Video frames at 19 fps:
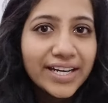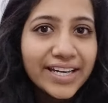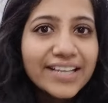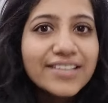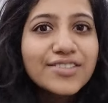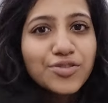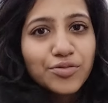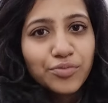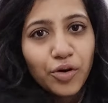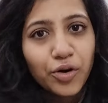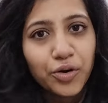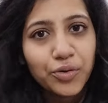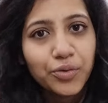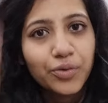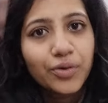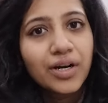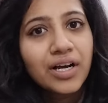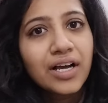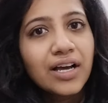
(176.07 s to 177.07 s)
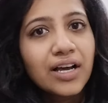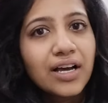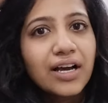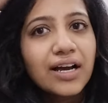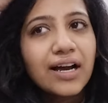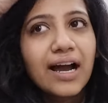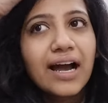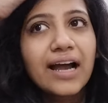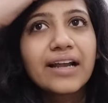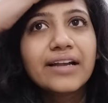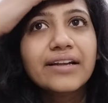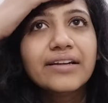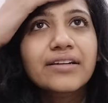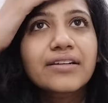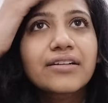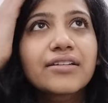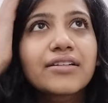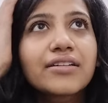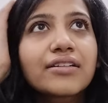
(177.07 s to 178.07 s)
test tomorrow
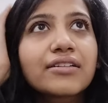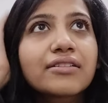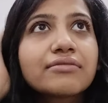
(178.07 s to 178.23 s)
and